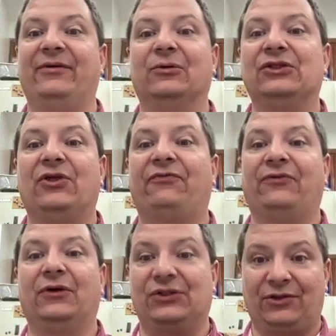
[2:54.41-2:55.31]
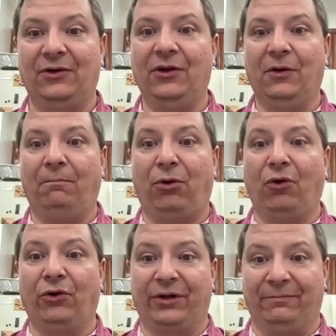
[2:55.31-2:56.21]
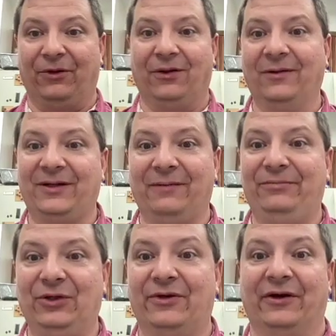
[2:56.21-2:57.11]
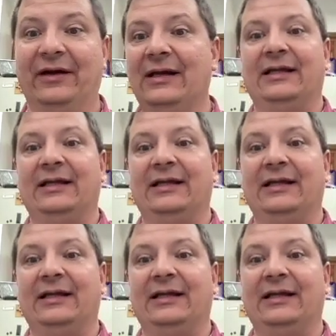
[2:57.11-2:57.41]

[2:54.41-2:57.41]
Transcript: it was the first portable computer.